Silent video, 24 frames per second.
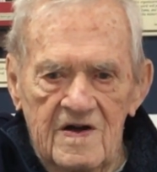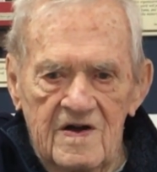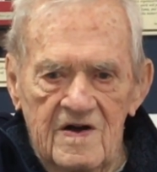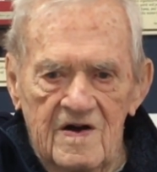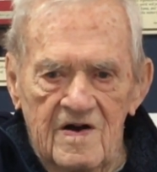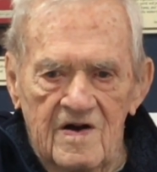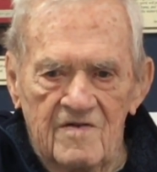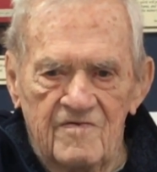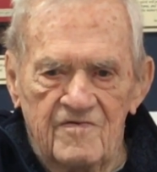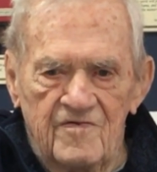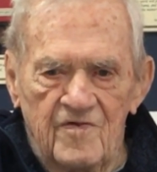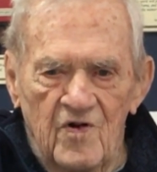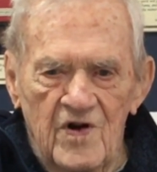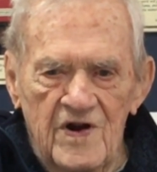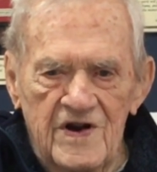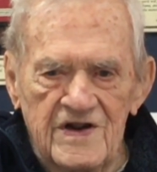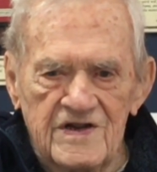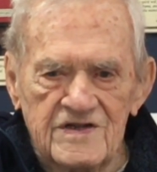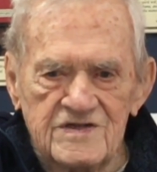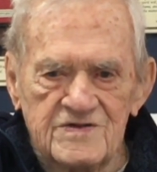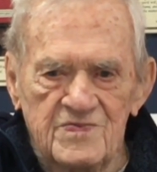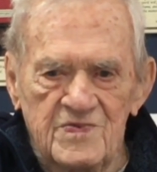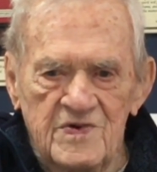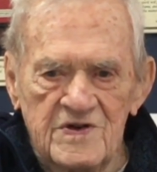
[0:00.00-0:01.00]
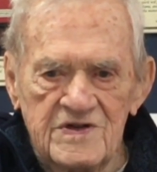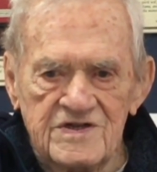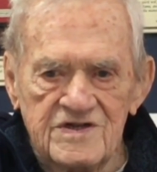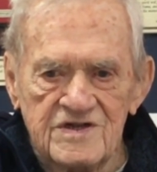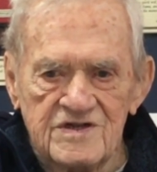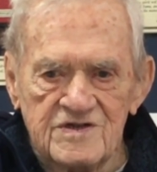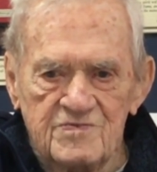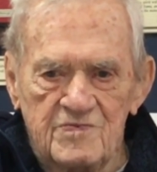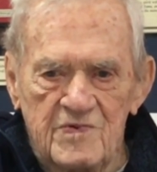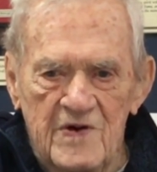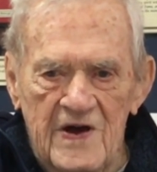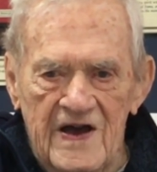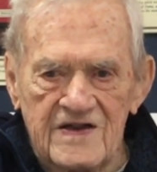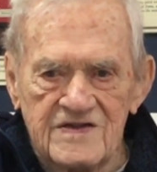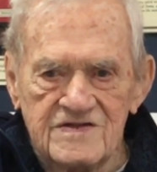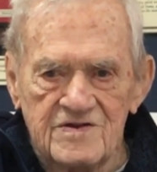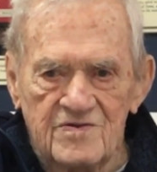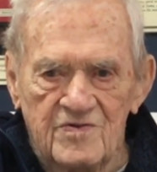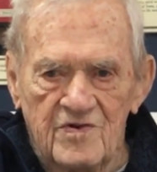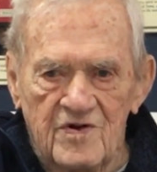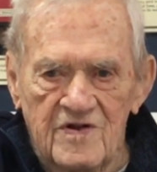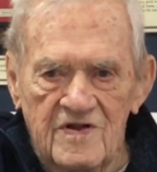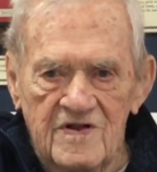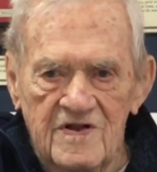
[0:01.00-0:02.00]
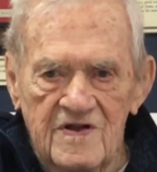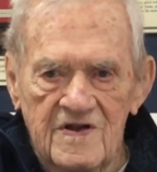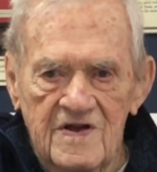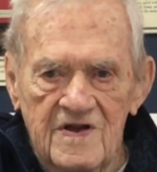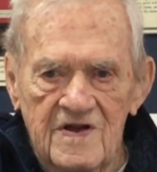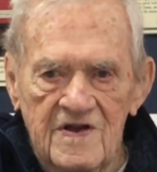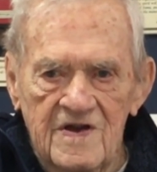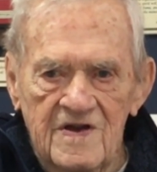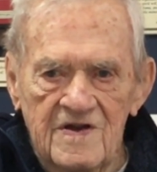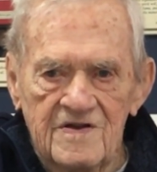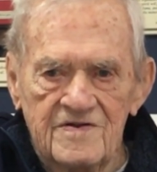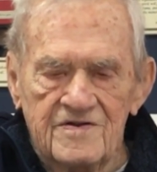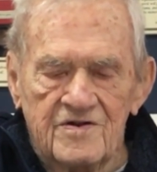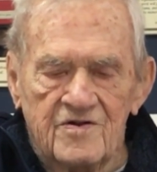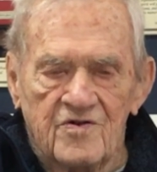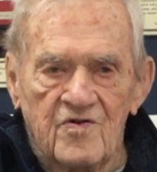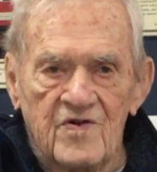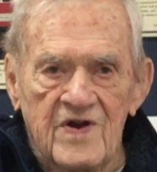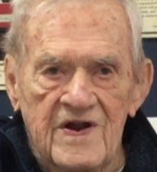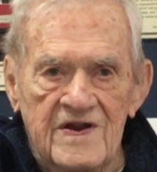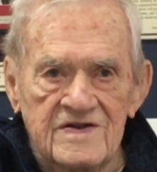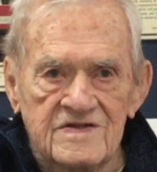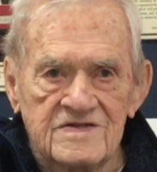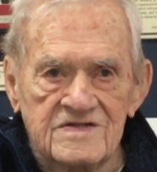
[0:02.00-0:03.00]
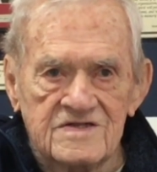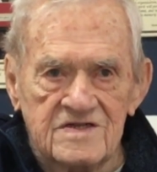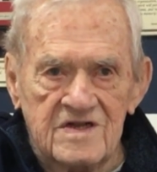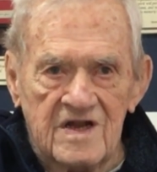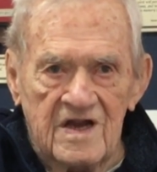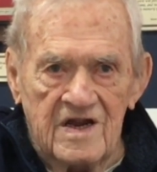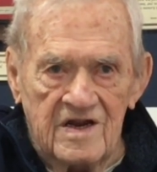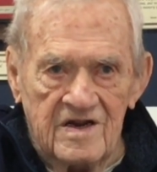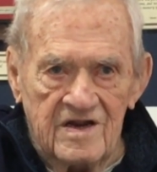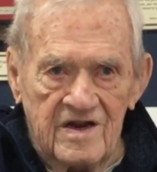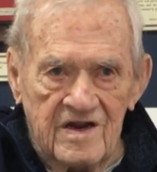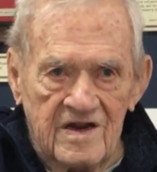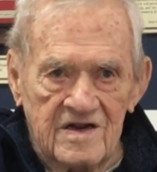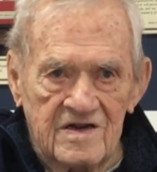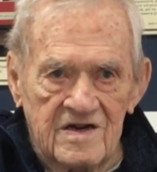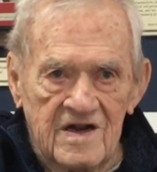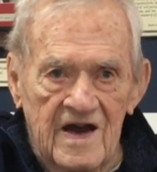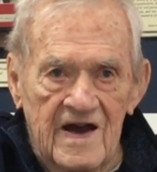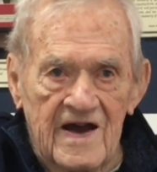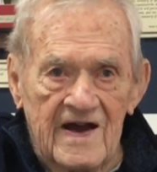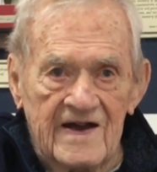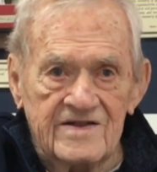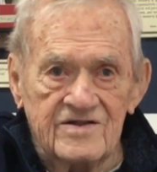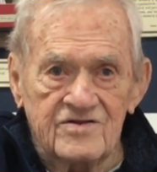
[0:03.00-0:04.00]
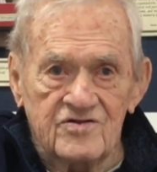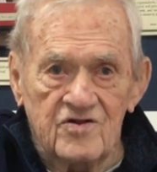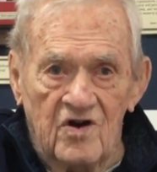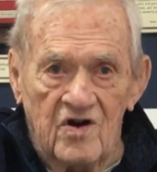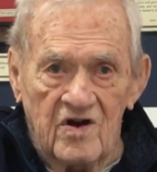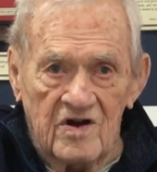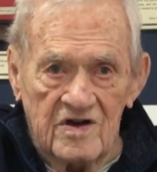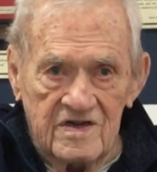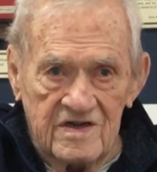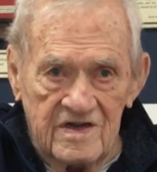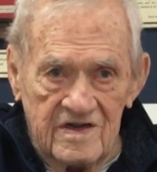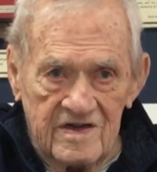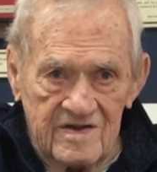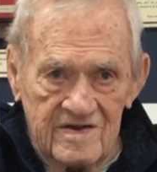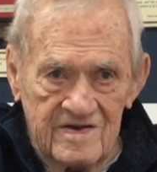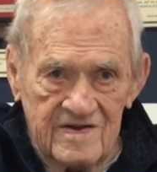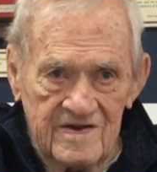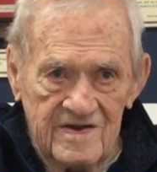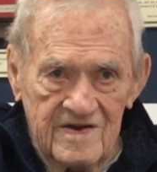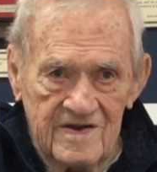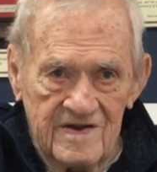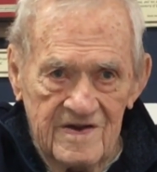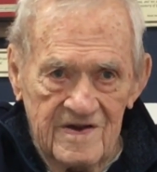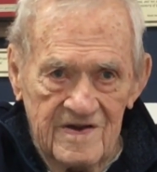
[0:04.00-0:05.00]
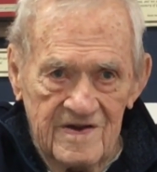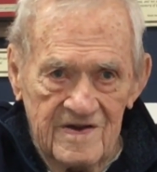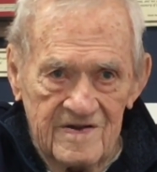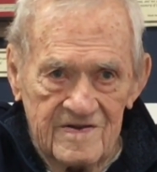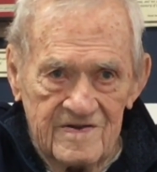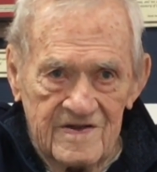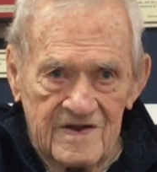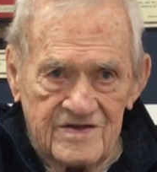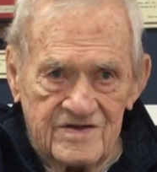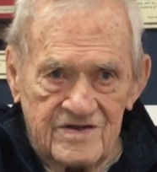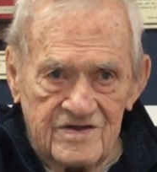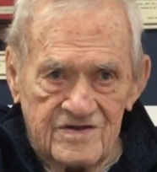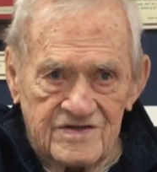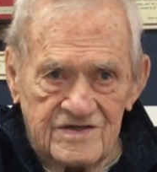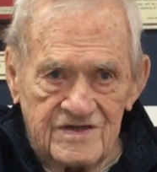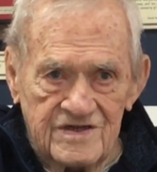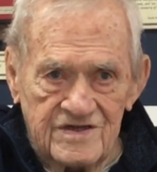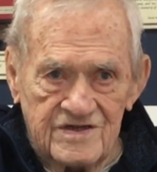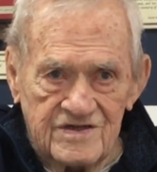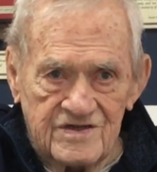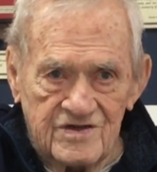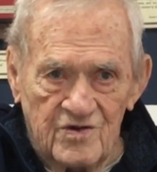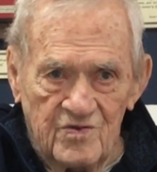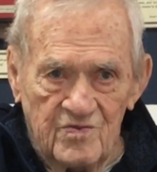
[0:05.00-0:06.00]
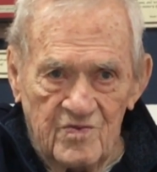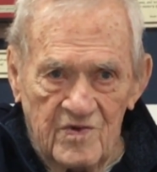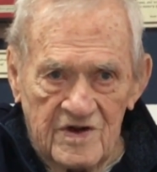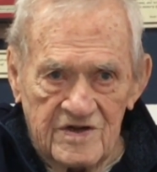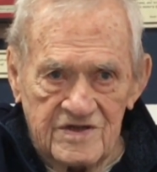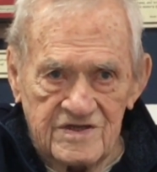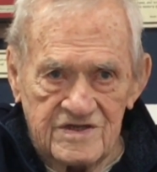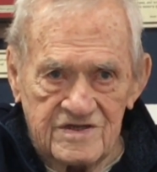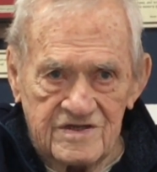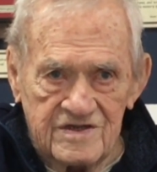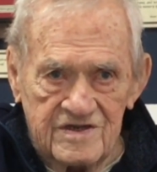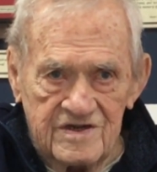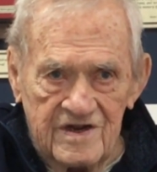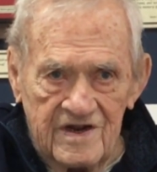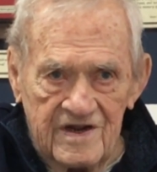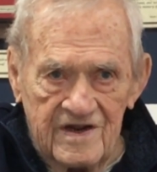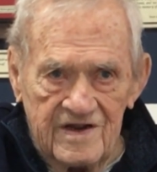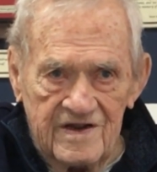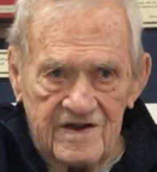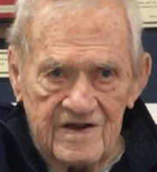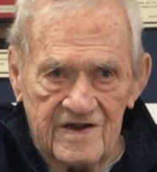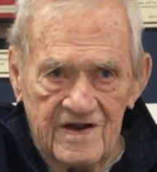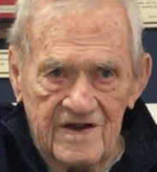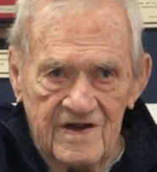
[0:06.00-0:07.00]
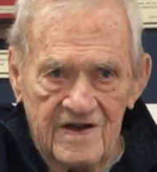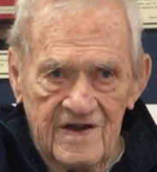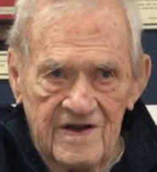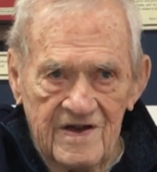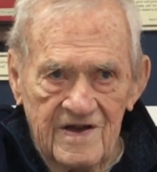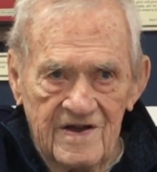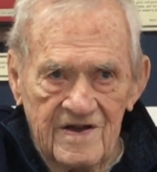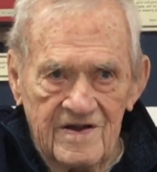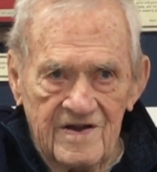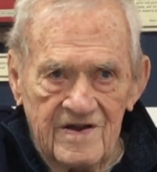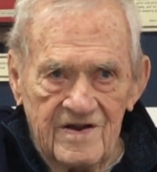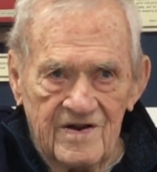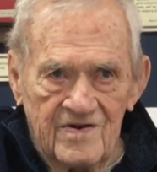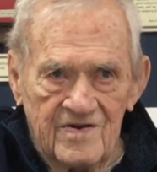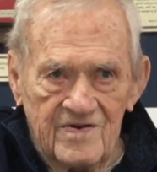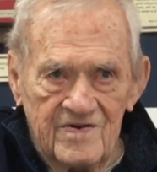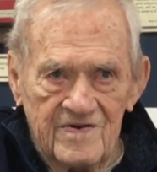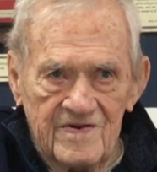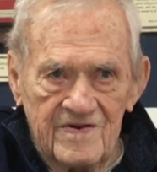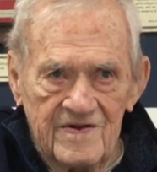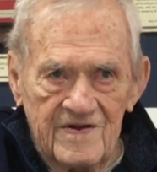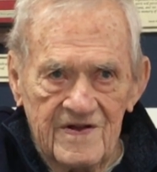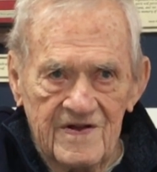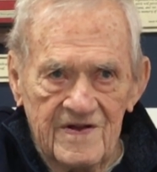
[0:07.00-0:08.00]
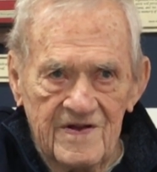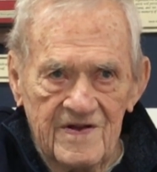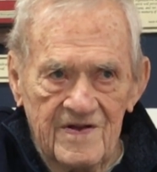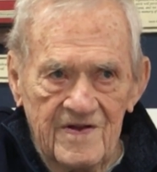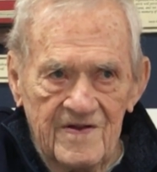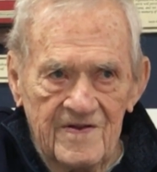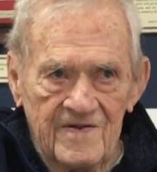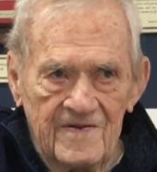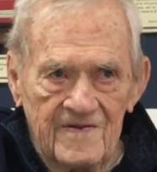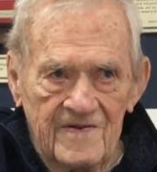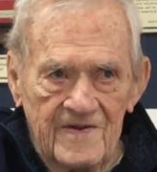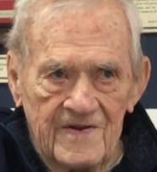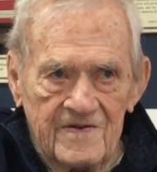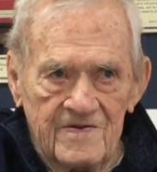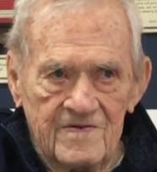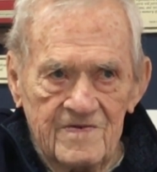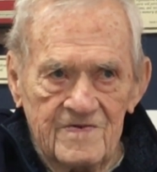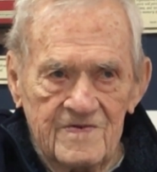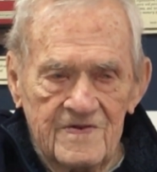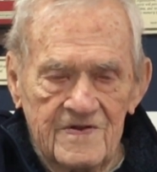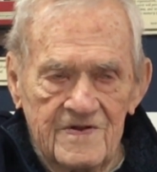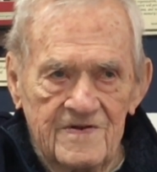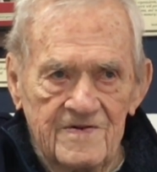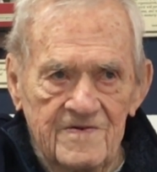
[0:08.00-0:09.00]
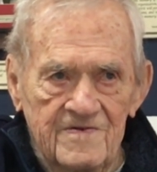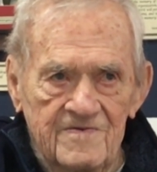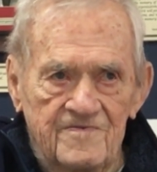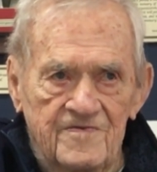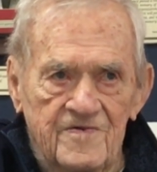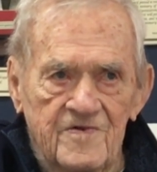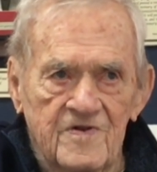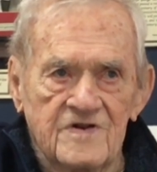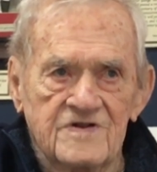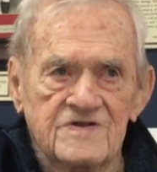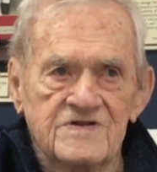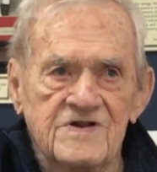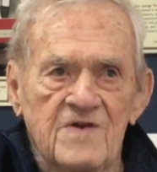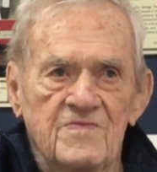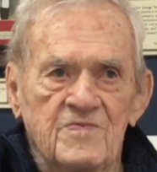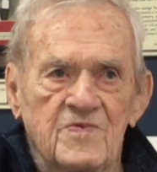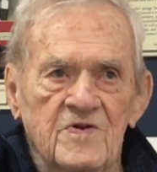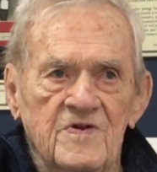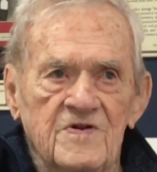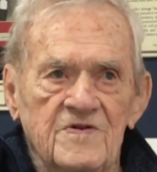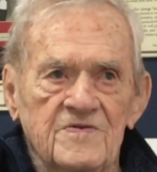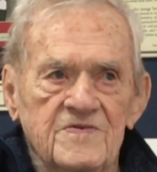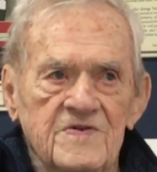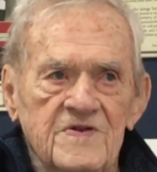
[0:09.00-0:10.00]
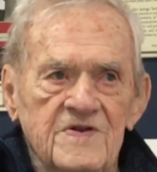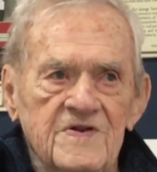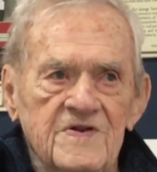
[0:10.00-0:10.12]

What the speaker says: avoid as much as possible the grandstanding and the hot dogging that you see so much today. You know, like, for example,